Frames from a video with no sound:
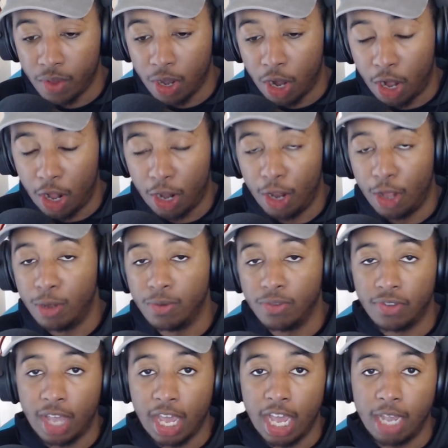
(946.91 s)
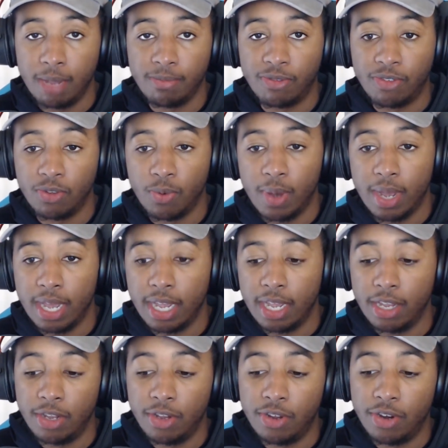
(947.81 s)
close games the
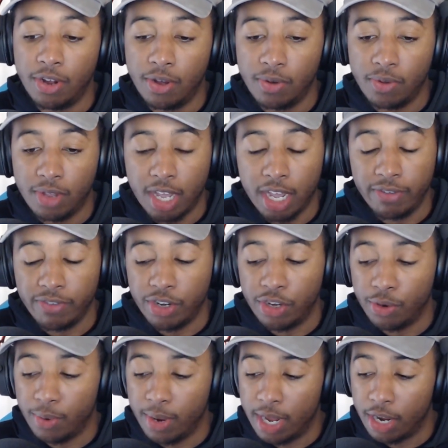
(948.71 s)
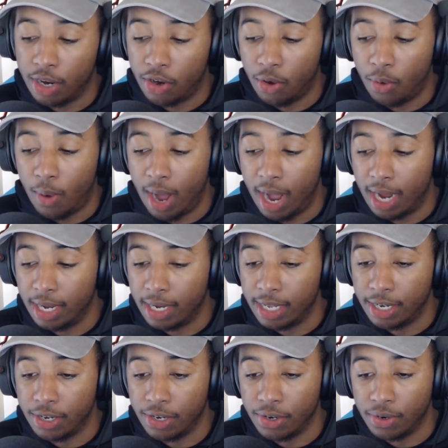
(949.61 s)
way Kevin Durant, Kawhi
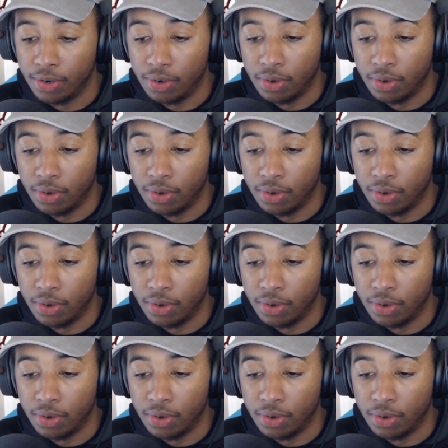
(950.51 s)
Leonard,